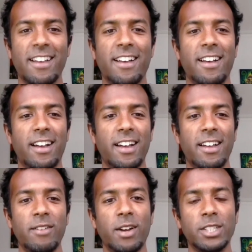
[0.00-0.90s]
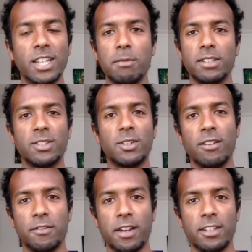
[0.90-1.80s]
I'll share my story
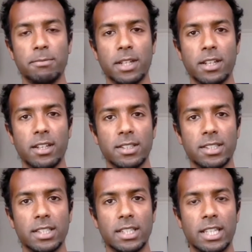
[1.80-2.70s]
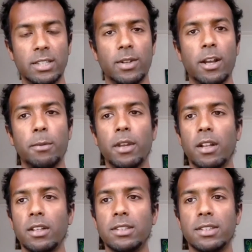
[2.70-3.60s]
first because this will help you
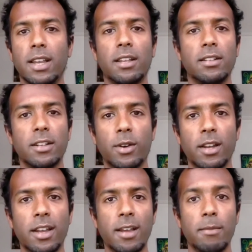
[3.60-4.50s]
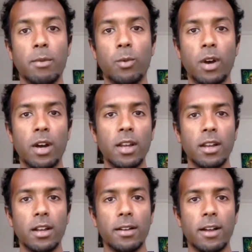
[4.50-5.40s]
understand who I am and why
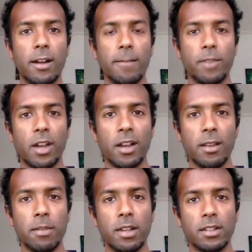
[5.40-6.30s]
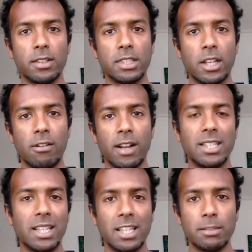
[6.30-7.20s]
I'm
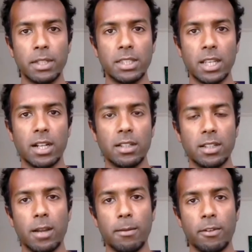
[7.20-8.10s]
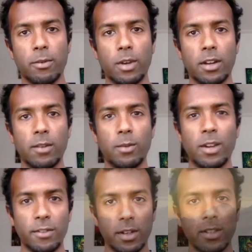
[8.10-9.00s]
directing this particular type of work and why I
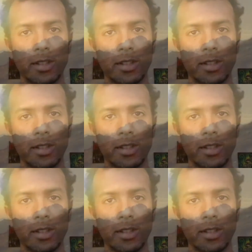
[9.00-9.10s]
feel it's so